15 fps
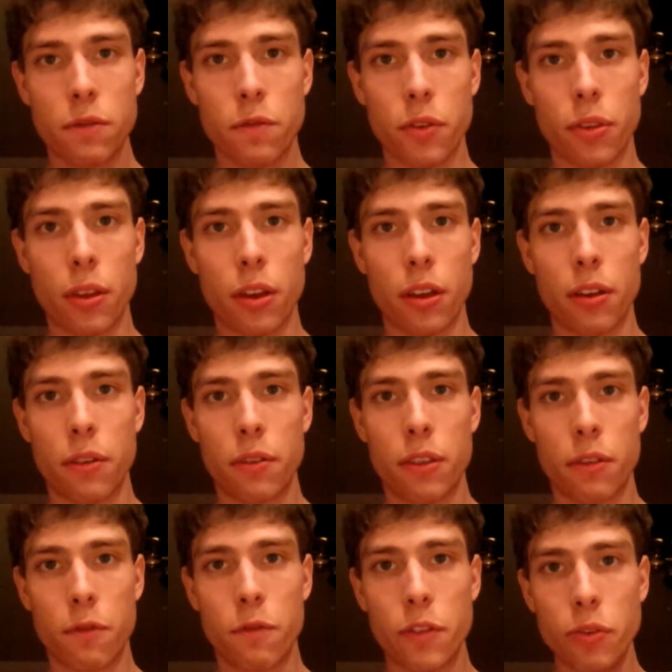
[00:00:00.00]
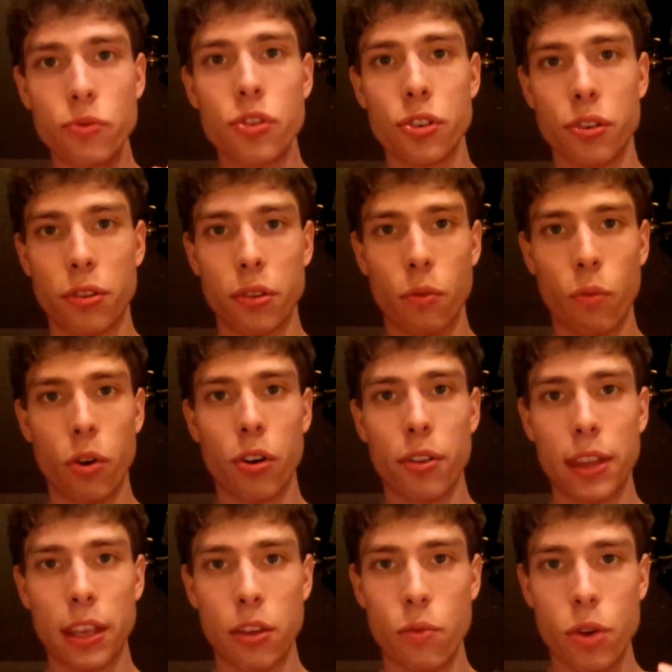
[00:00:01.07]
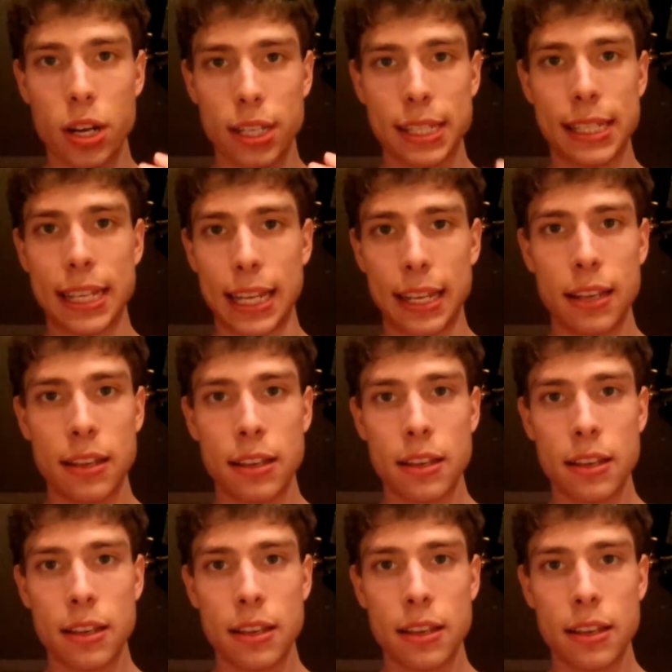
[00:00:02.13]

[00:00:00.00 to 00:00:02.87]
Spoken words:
for the future, the world that you want to see.